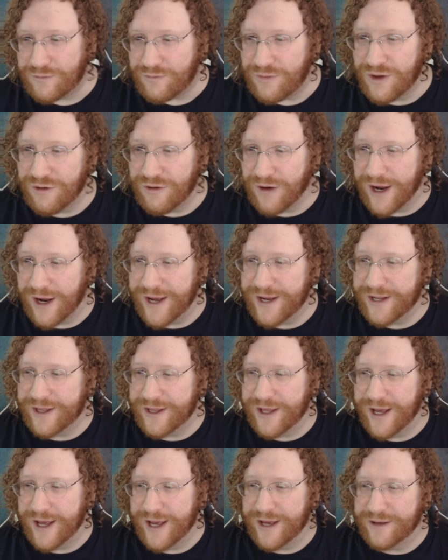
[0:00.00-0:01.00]
Right?
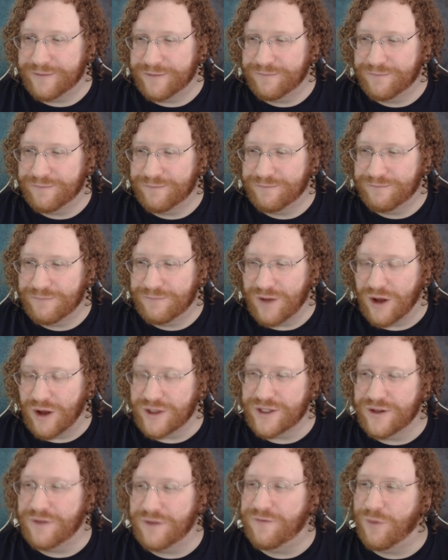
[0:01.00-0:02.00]
Like,
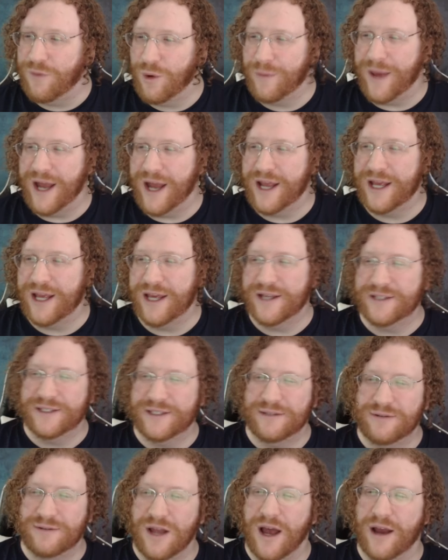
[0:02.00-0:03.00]
also the formatting
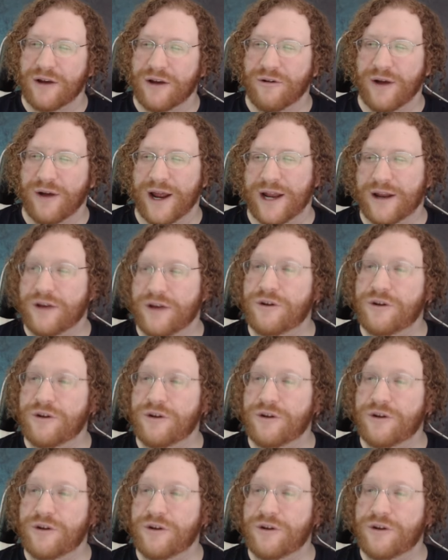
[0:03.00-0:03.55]
is not great.